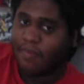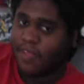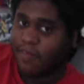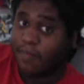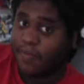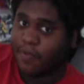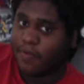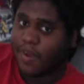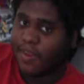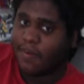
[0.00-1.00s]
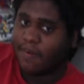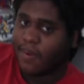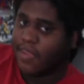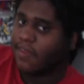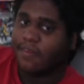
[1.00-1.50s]
That's blue, red,
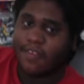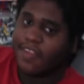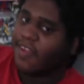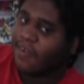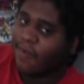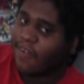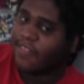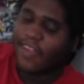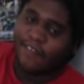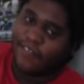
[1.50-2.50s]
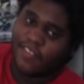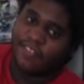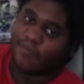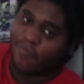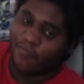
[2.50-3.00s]
green. Well, that
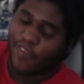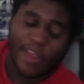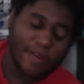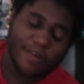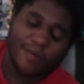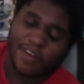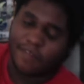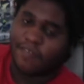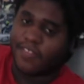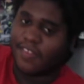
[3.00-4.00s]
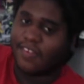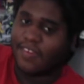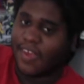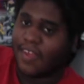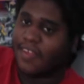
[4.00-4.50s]
fits very well for this
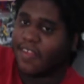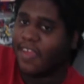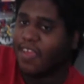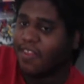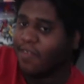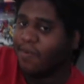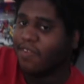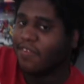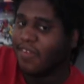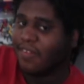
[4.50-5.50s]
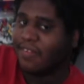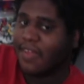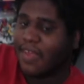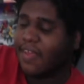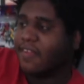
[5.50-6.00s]
deck, and you can just,
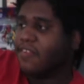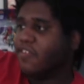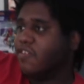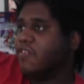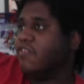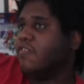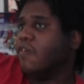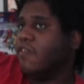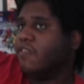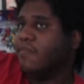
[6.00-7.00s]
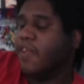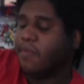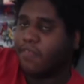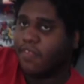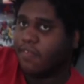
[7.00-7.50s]
because Genesis
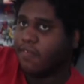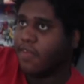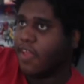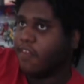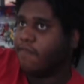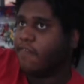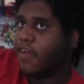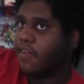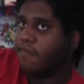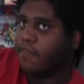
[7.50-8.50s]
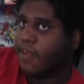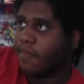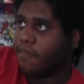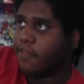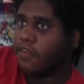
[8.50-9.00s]
Ultimatum says you gain 5
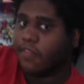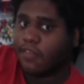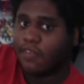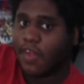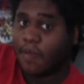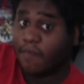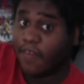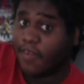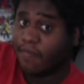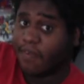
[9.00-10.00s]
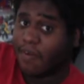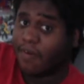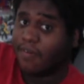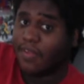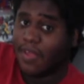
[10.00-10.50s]
life. You look at the top 5
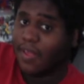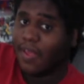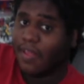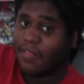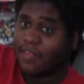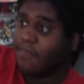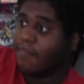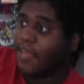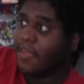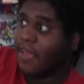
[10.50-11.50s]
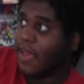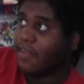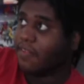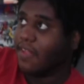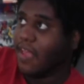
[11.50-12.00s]
cards, and then you may
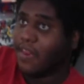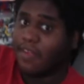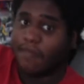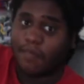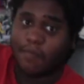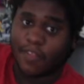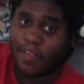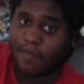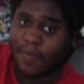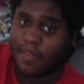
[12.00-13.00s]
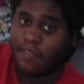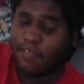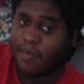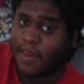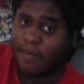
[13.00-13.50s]
cast any of them without paying
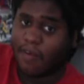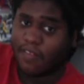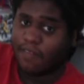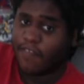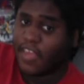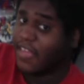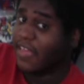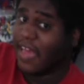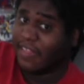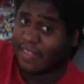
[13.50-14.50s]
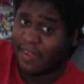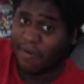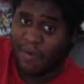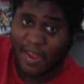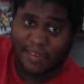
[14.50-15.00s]
its mana cost. If I got that
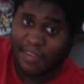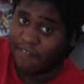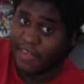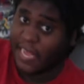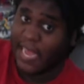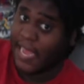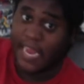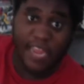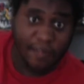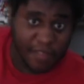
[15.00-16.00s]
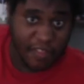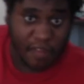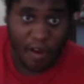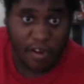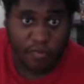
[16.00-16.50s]
correct, if I got any of these
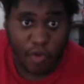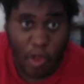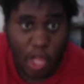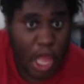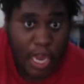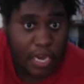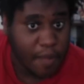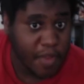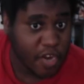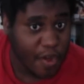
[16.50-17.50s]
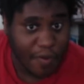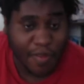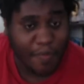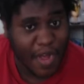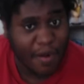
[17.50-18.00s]
cards wrong, let me know in
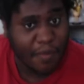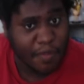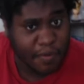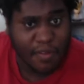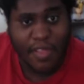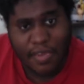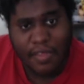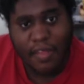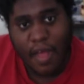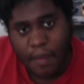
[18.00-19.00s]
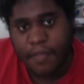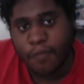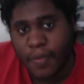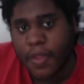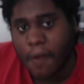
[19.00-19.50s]
the bottom of in the comments
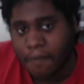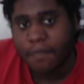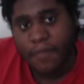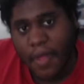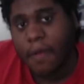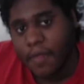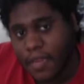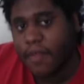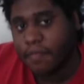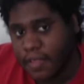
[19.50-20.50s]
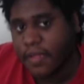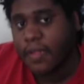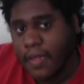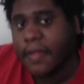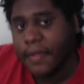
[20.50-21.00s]
below. I would love to
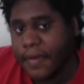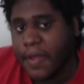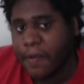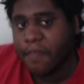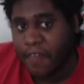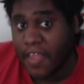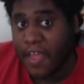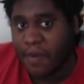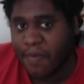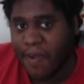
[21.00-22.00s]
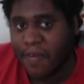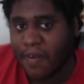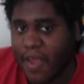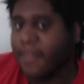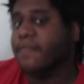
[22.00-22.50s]
know if I got them wrong or not.